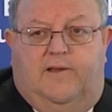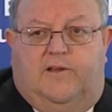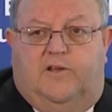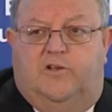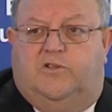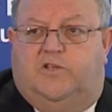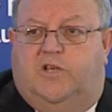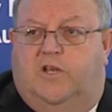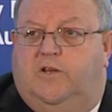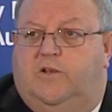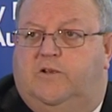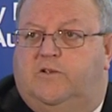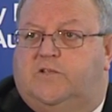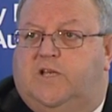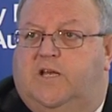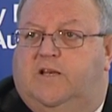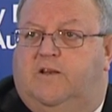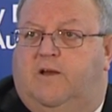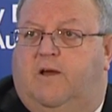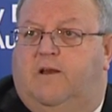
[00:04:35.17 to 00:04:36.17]
continues
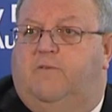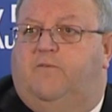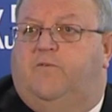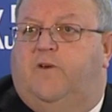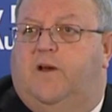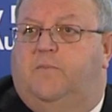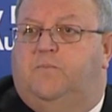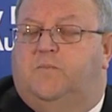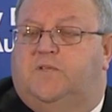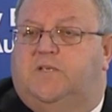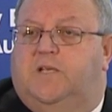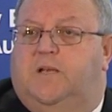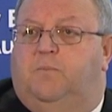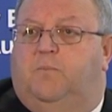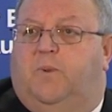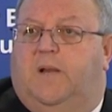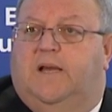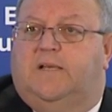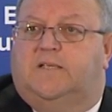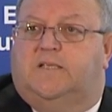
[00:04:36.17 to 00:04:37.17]
at 95%
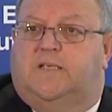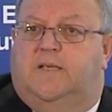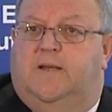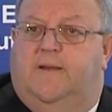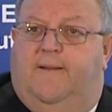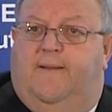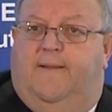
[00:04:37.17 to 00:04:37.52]
plus.